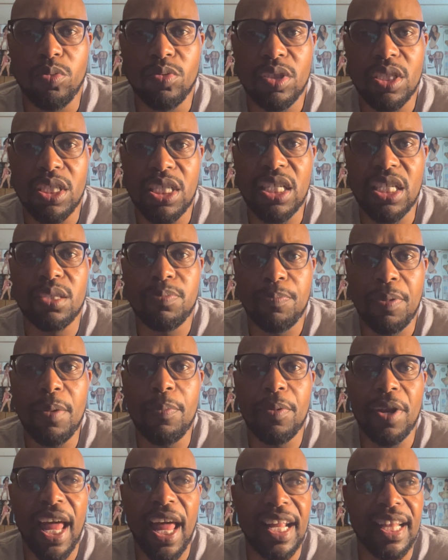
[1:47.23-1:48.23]
just
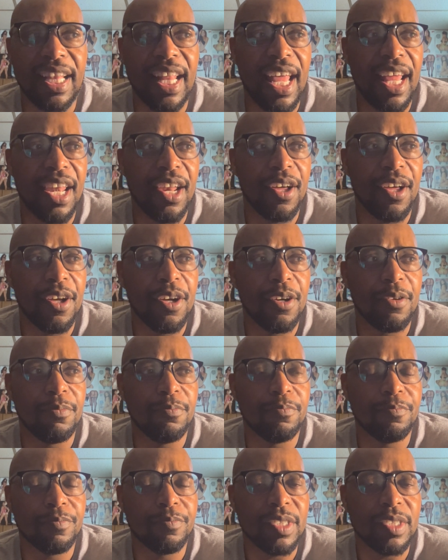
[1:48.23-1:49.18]
people like that.